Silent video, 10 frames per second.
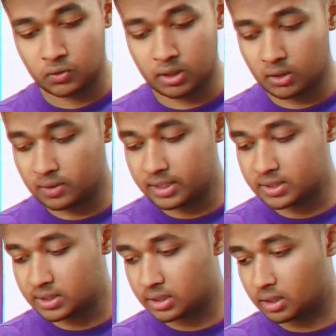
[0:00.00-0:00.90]
So now
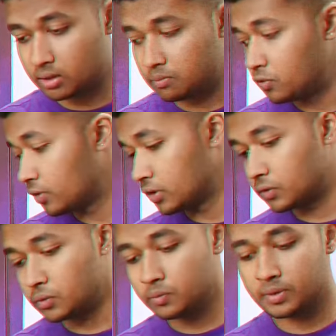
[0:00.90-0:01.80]
let's
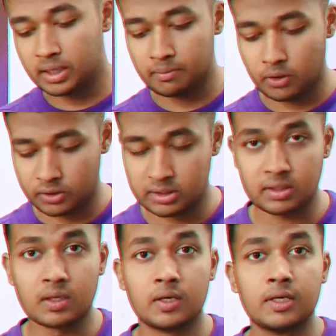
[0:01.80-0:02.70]
move on to the
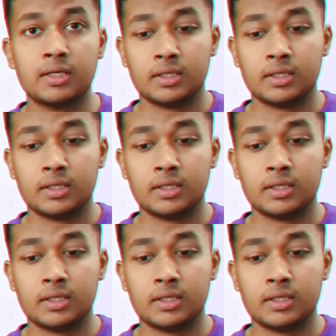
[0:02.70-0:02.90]
unboxing.